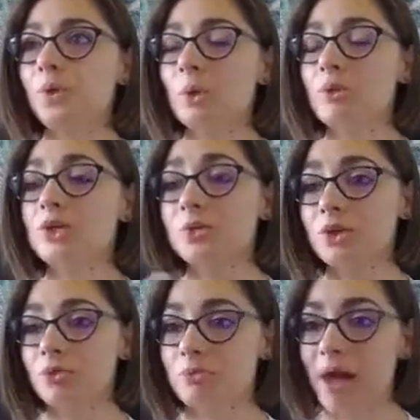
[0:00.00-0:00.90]
Because when
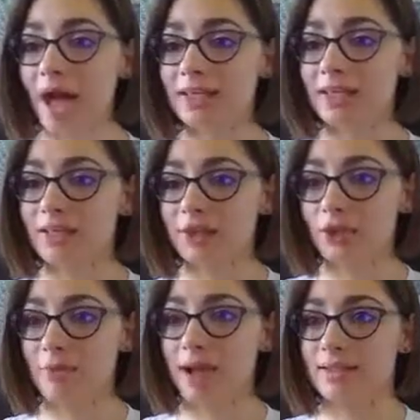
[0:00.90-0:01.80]
you're backing
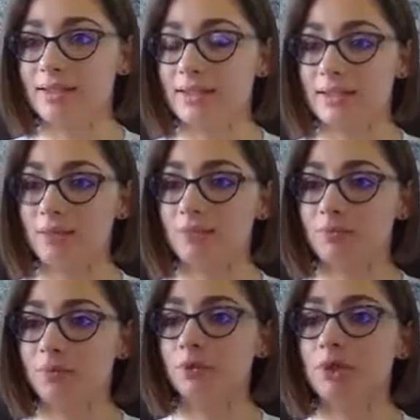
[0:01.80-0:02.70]
your
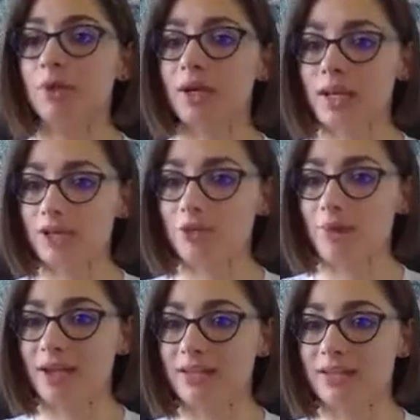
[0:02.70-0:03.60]
magnetism, when you are in your
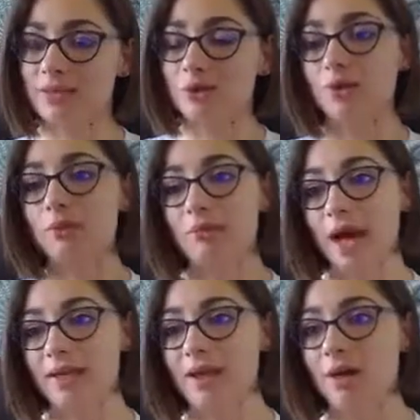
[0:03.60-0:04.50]
magnetism, you can
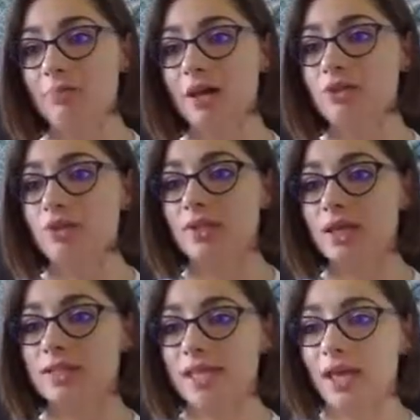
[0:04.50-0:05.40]
back it up and you can
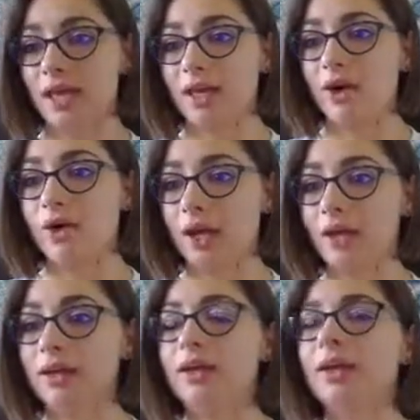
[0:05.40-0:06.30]
then say, okay,